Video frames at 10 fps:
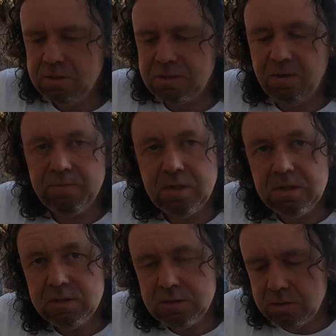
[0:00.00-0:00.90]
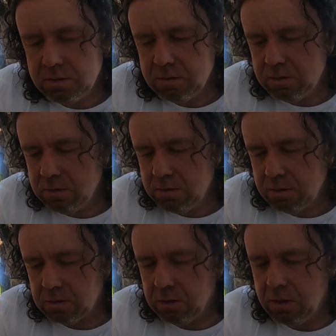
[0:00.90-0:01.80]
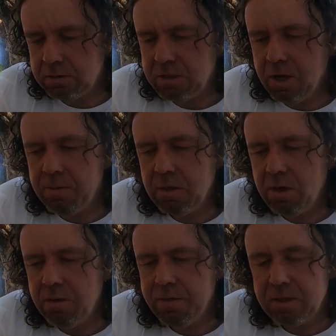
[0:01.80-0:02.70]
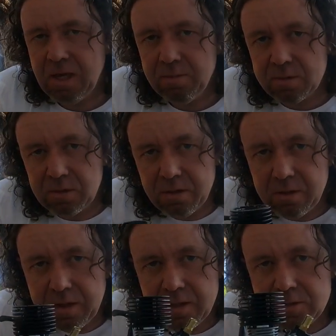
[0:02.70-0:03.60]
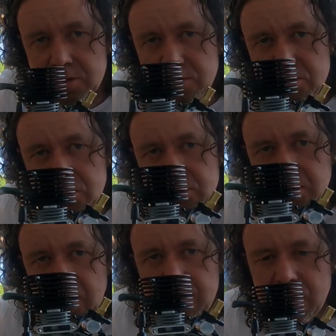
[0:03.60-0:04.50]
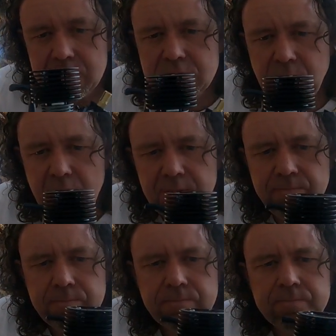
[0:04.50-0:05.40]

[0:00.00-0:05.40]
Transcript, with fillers: 70s, a long time ago, and they came with little engines just like this, man.